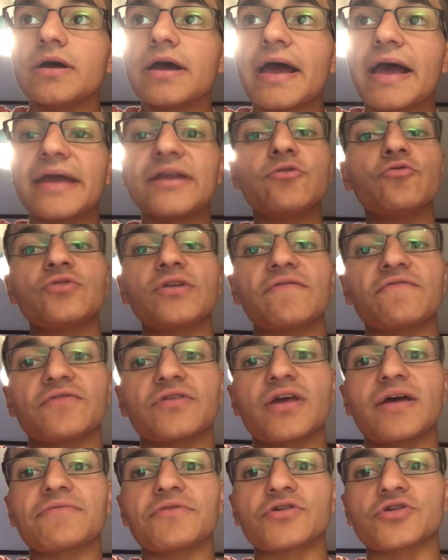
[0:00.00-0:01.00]
had all
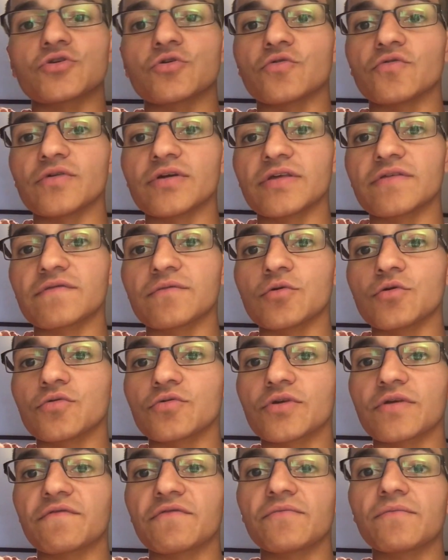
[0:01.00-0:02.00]
different types of stories from
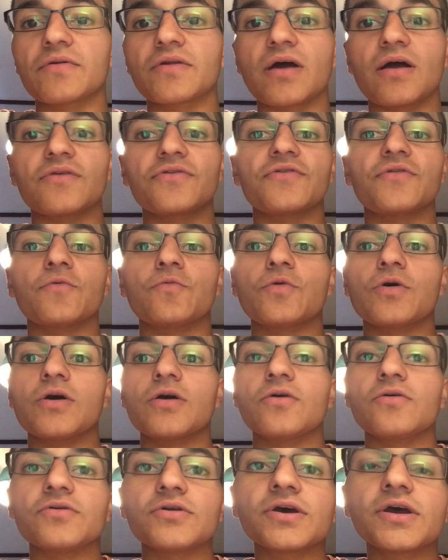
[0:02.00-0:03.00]
all different parts of the
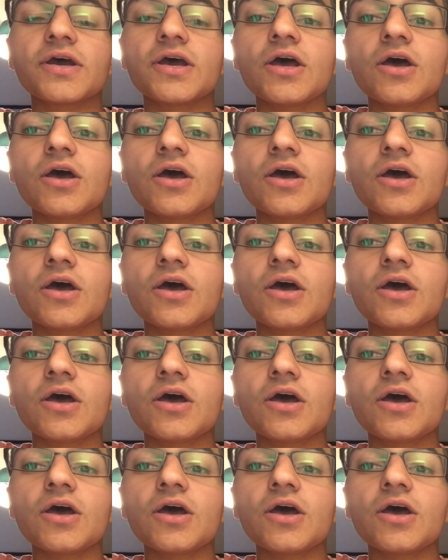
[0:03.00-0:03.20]
world,